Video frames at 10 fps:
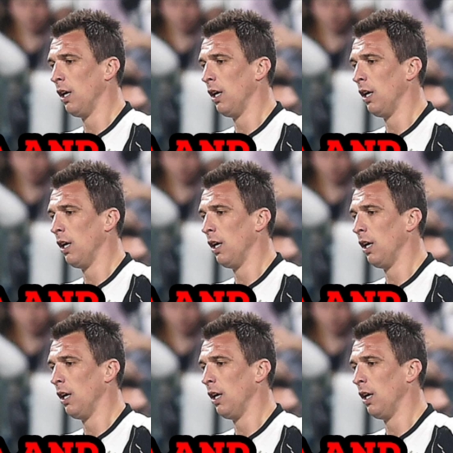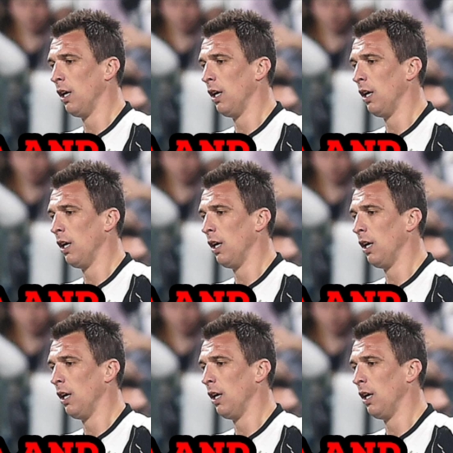
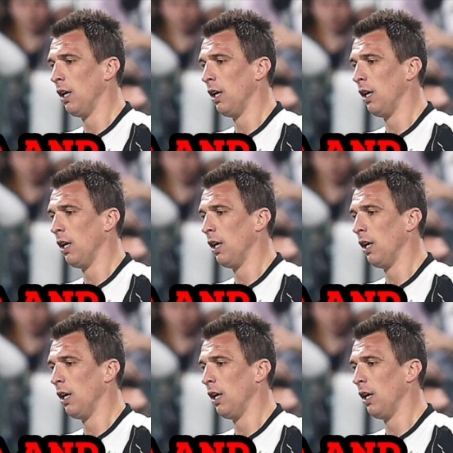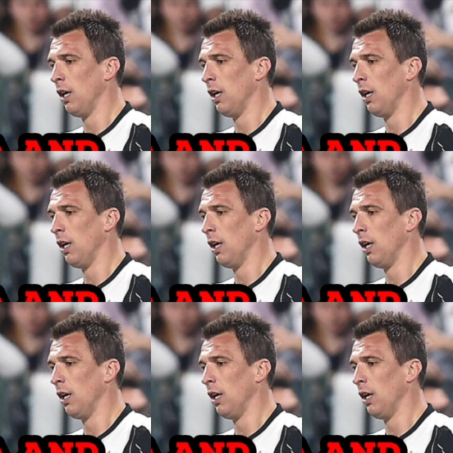
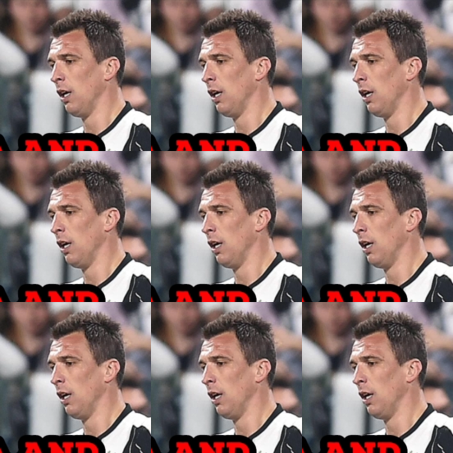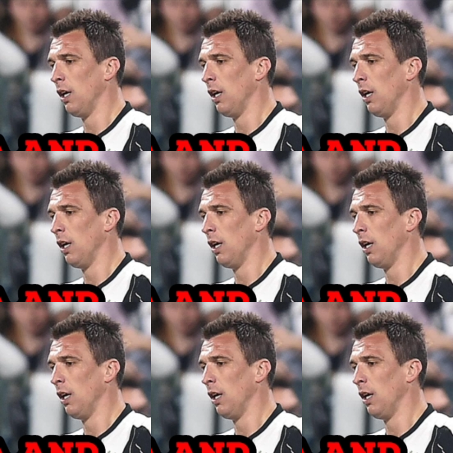
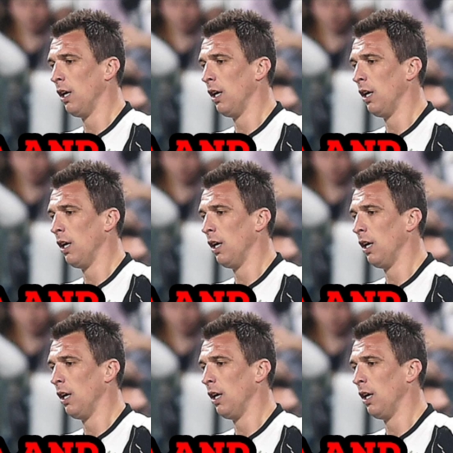[no speech]